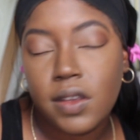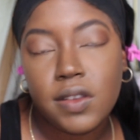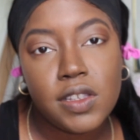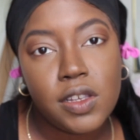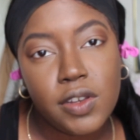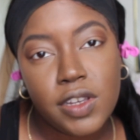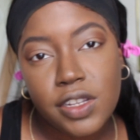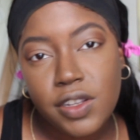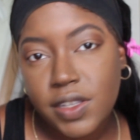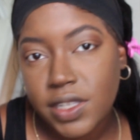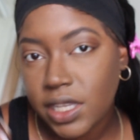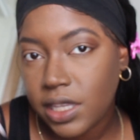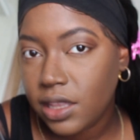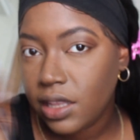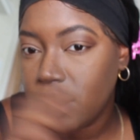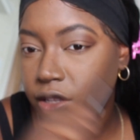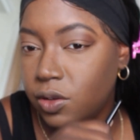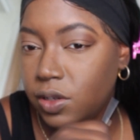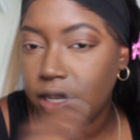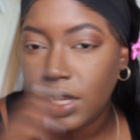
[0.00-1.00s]
So can you see
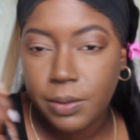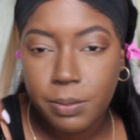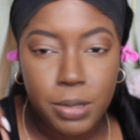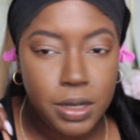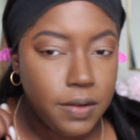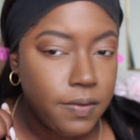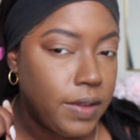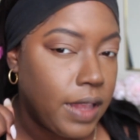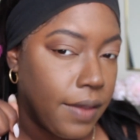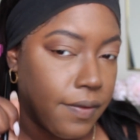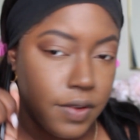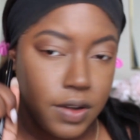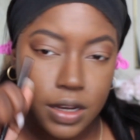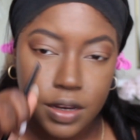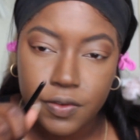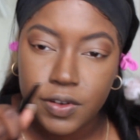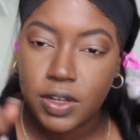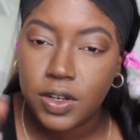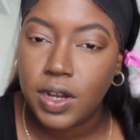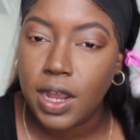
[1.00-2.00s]
the little bit of
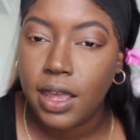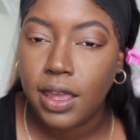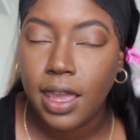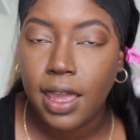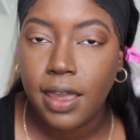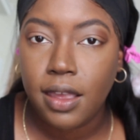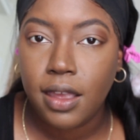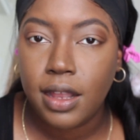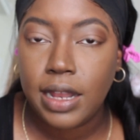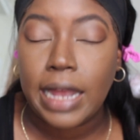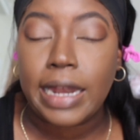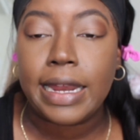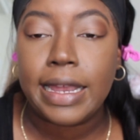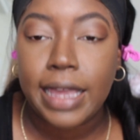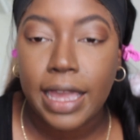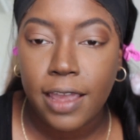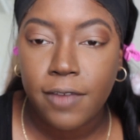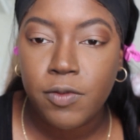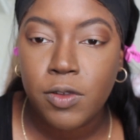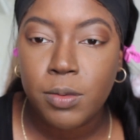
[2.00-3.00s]
definition that it
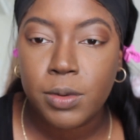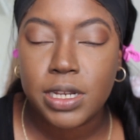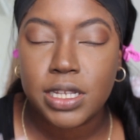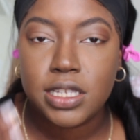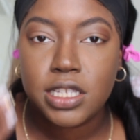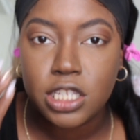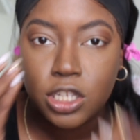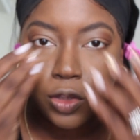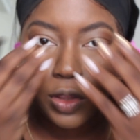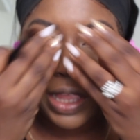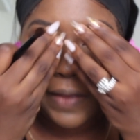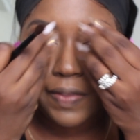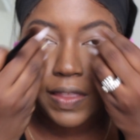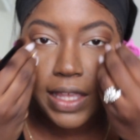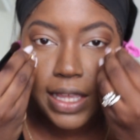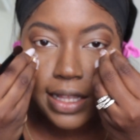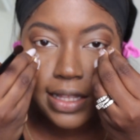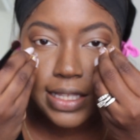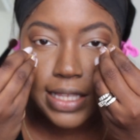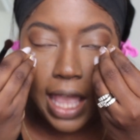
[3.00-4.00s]
gave me, but it still left
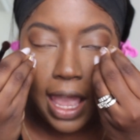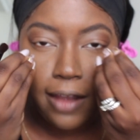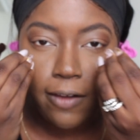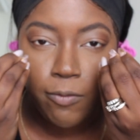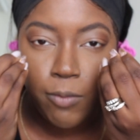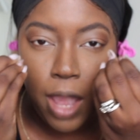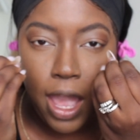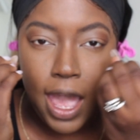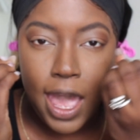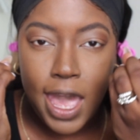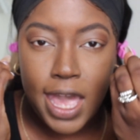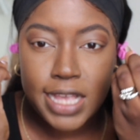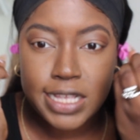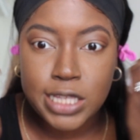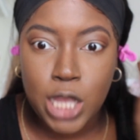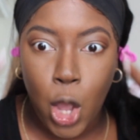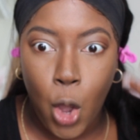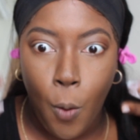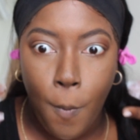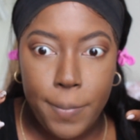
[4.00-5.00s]
the inside of my
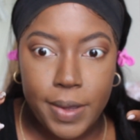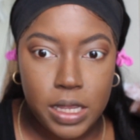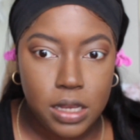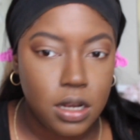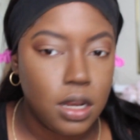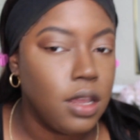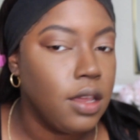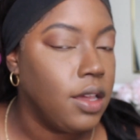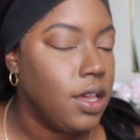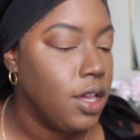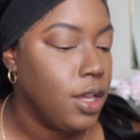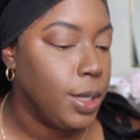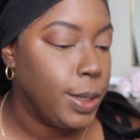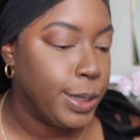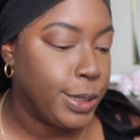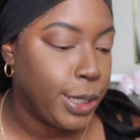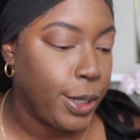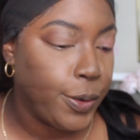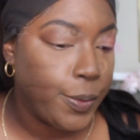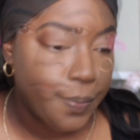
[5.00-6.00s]
eyes open.
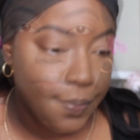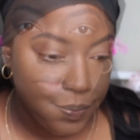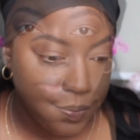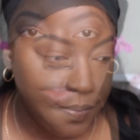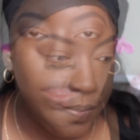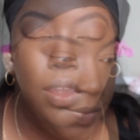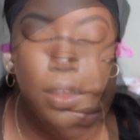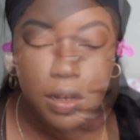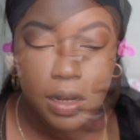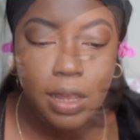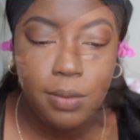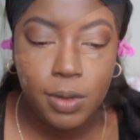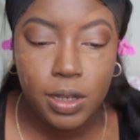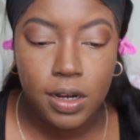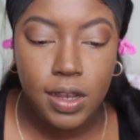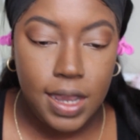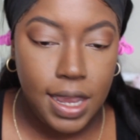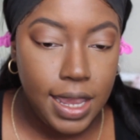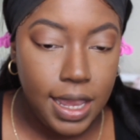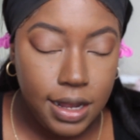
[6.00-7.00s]
So then I'm
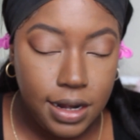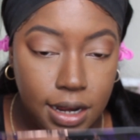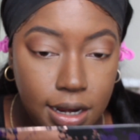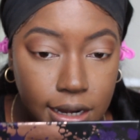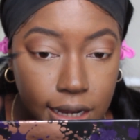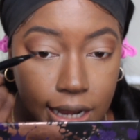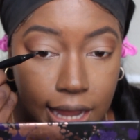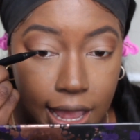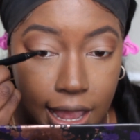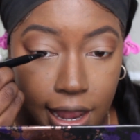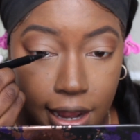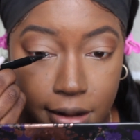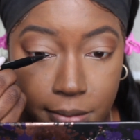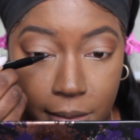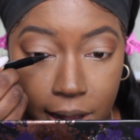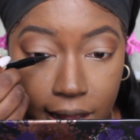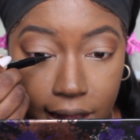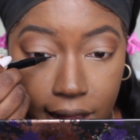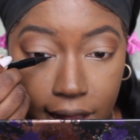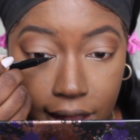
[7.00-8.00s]
gonna go ahead and line
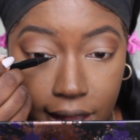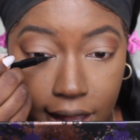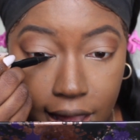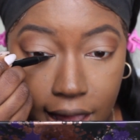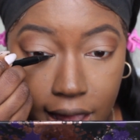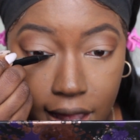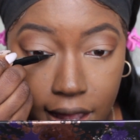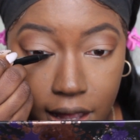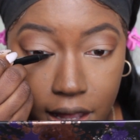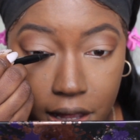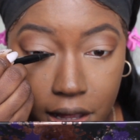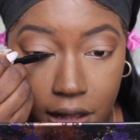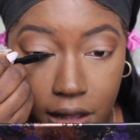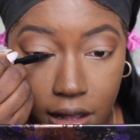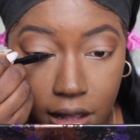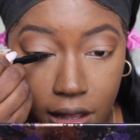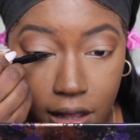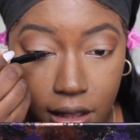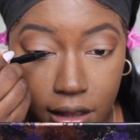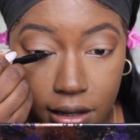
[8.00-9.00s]
my
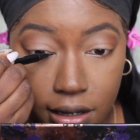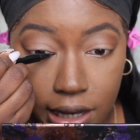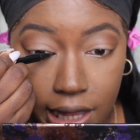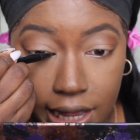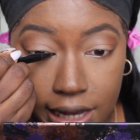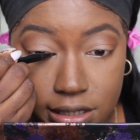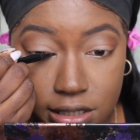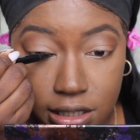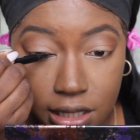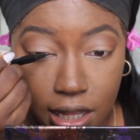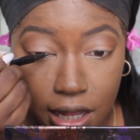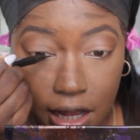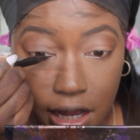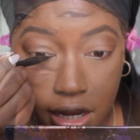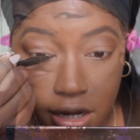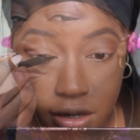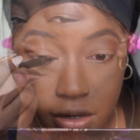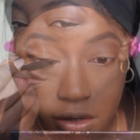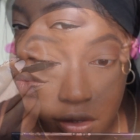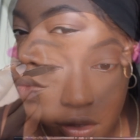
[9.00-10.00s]
lash
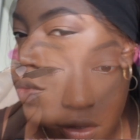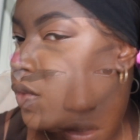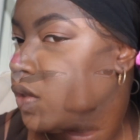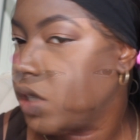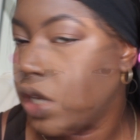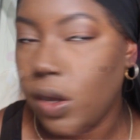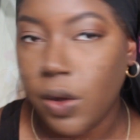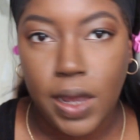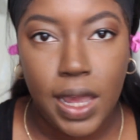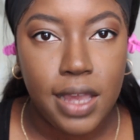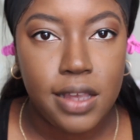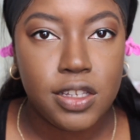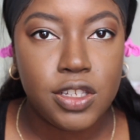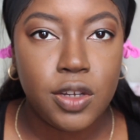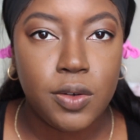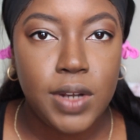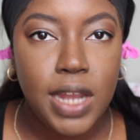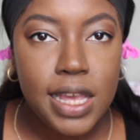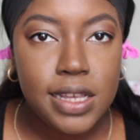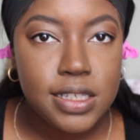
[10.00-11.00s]
line. Okay,
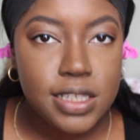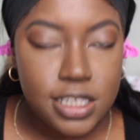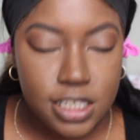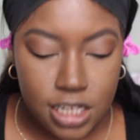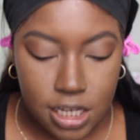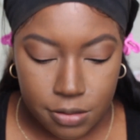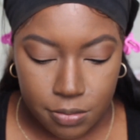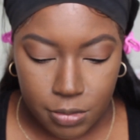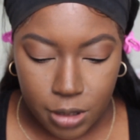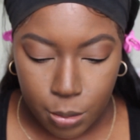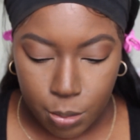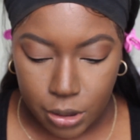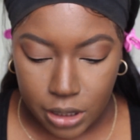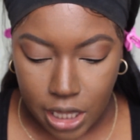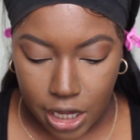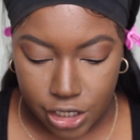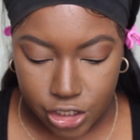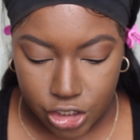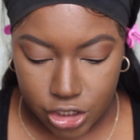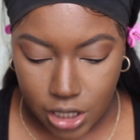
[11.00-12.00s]
so next is gonna be
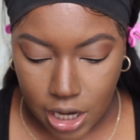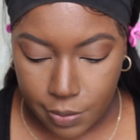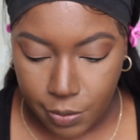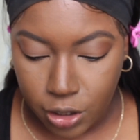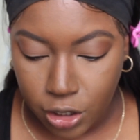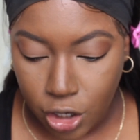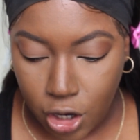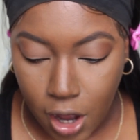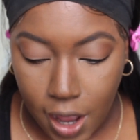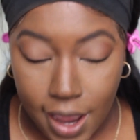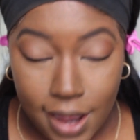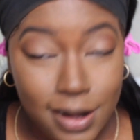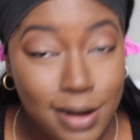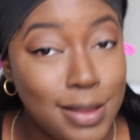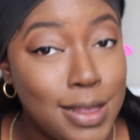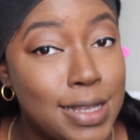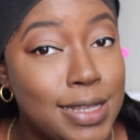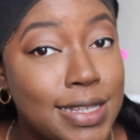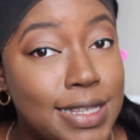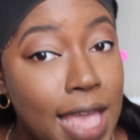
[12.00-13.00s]
blush. I'm gonna go ahead
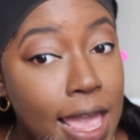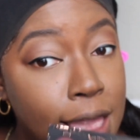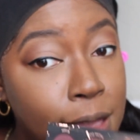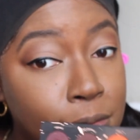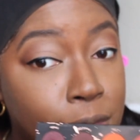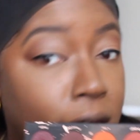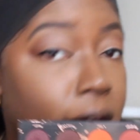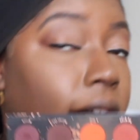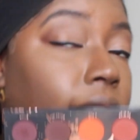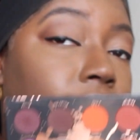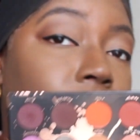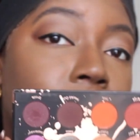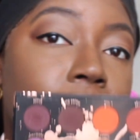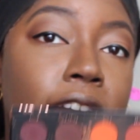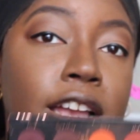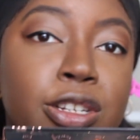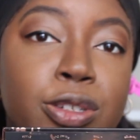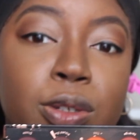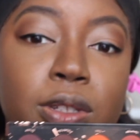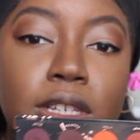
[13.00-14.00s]
in the same palette
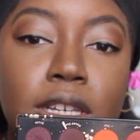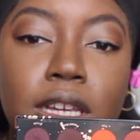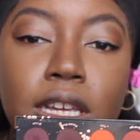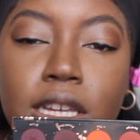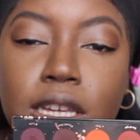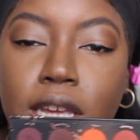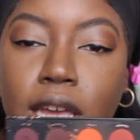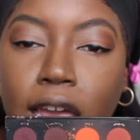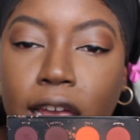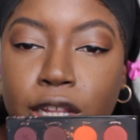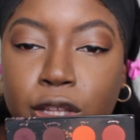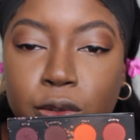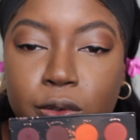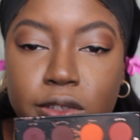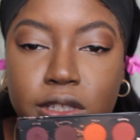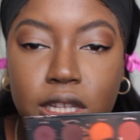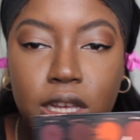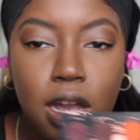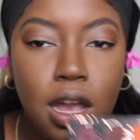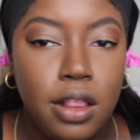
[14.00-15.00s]
actually and
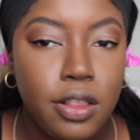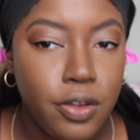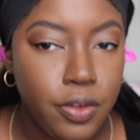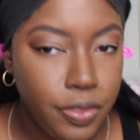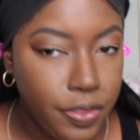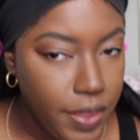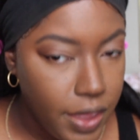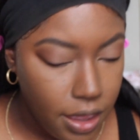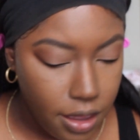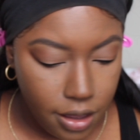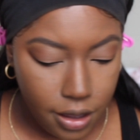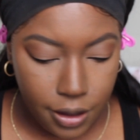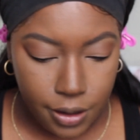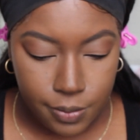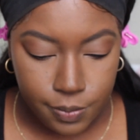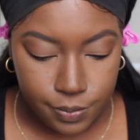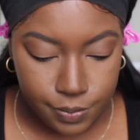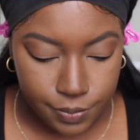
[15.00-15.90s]
use the color Thick,